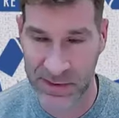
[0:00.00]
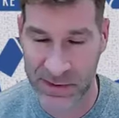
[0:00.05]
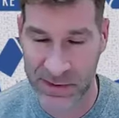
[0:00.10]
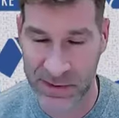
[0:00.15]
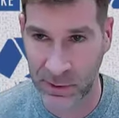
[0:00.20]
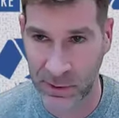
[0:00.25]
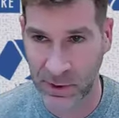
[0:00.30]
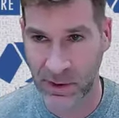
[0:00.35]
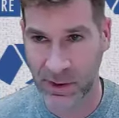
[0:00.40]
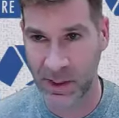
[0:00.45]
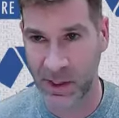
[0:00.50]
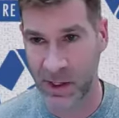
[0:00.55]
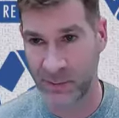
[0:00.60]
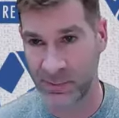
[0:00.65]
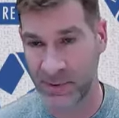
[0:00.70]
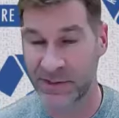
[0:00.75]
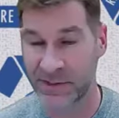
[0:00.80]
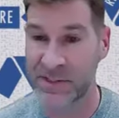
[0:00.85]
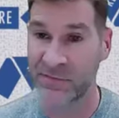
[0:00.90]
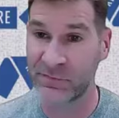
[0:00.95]
or
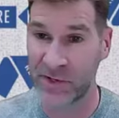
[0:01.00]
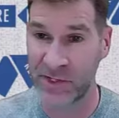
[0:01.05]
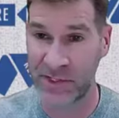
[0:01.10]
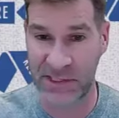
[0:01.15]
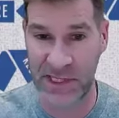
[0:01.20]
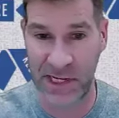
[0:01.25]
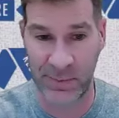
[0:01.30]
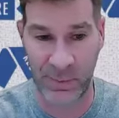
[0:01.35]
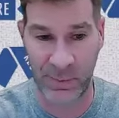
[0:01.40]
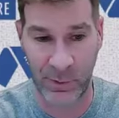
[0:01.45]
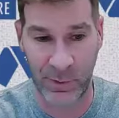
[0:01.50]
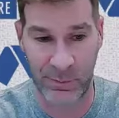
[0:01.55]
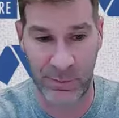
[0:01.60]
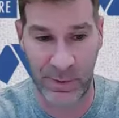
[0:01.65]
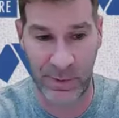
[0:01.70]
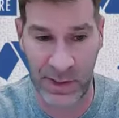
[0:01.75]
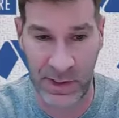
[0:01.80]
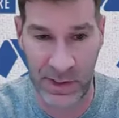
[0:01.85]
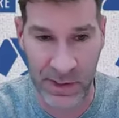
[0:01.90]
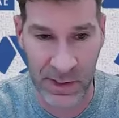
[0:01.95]
a different example would
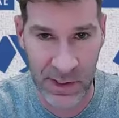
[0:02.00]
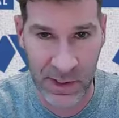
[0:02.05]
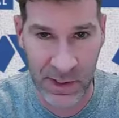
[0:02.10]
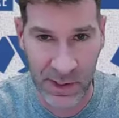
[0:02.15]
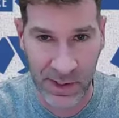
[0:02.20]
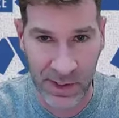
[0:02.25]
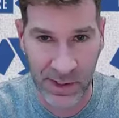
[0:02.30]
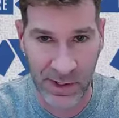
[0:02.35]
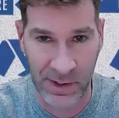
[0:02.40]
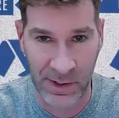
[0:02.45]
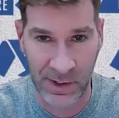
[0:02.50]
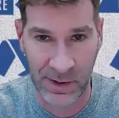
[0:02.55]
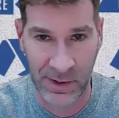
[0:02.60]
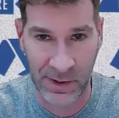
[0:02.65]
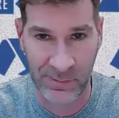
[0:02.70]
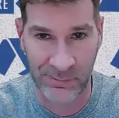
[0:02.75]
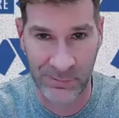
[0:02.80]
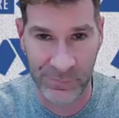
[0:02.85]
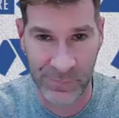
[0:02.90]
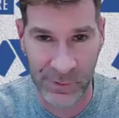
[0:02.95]
be
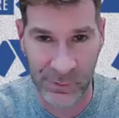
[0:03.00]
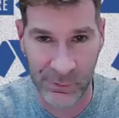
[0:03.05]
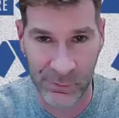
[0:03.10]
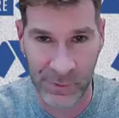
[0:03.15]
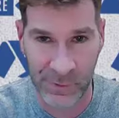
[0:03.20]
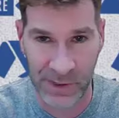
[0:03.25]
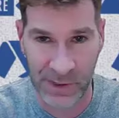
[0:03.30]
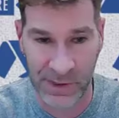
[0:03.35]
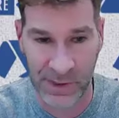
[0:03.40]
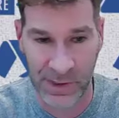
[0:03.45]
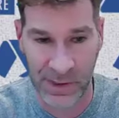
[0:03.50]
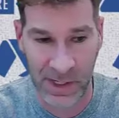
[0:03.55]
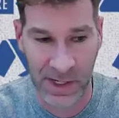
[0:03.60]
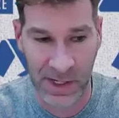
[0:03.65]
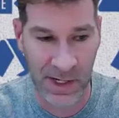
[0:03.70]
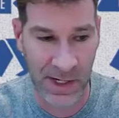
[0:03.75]
we